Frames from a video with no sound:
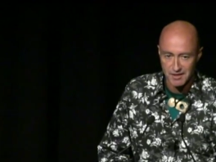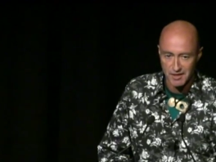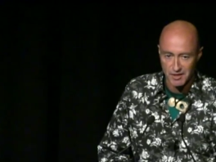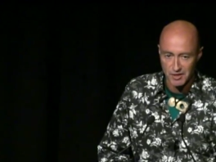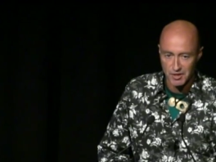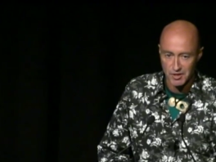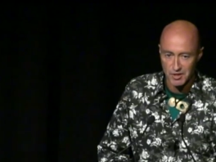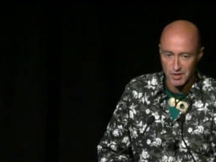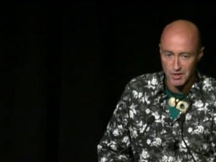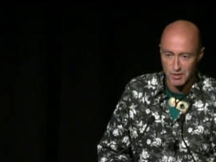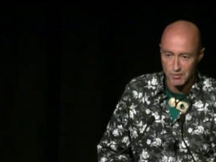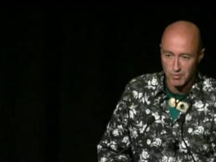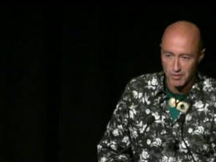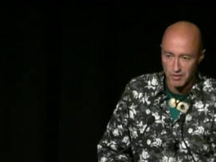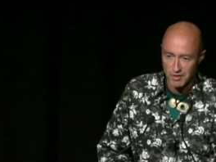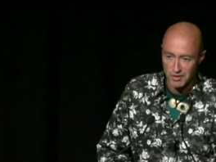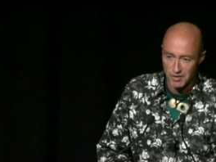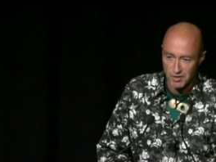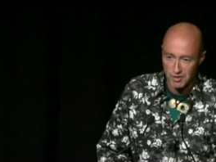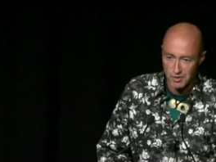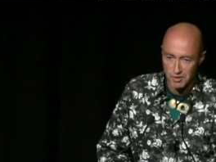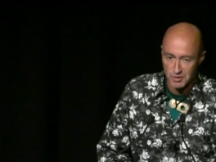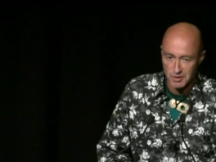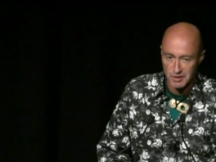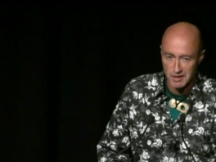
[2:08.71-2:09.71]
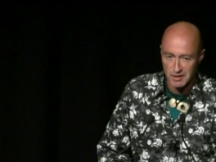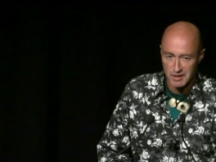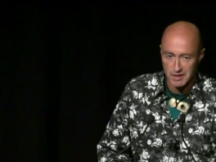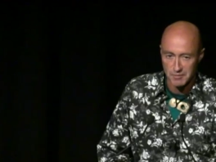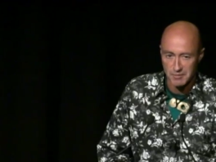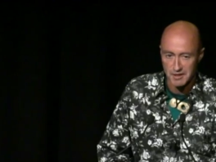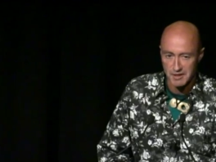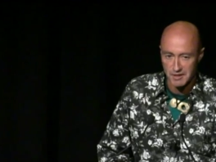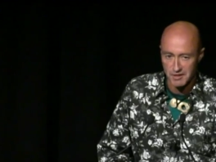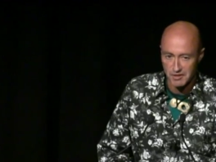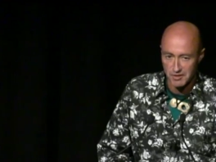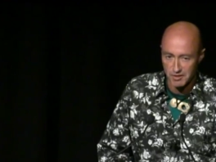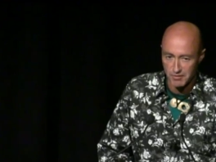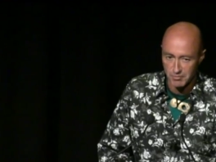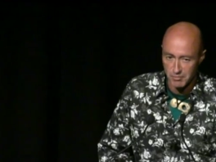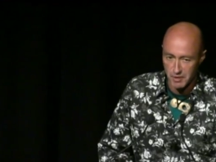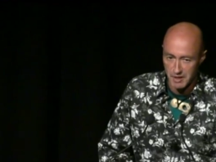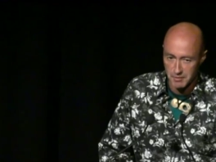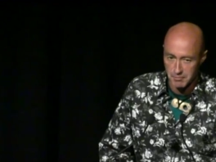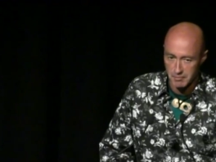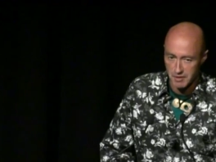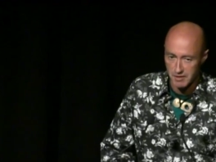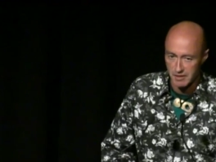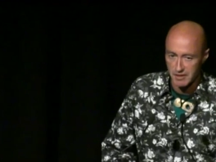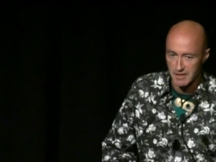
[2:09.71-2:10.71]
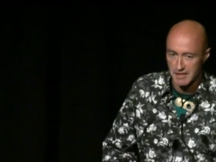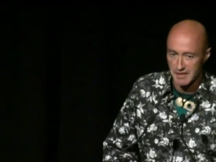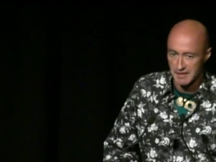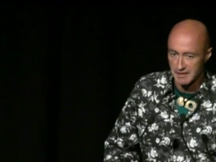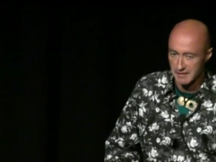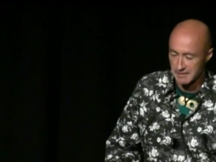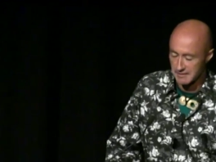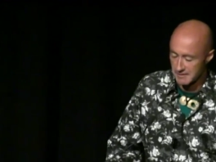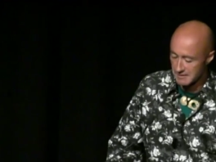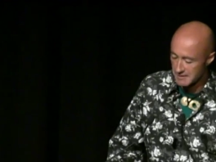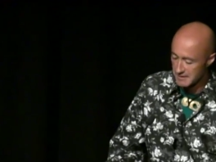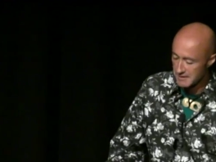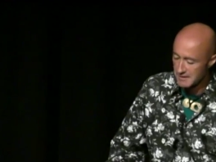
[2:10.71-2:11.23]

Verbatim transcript: occurred within two kilometres of my marae.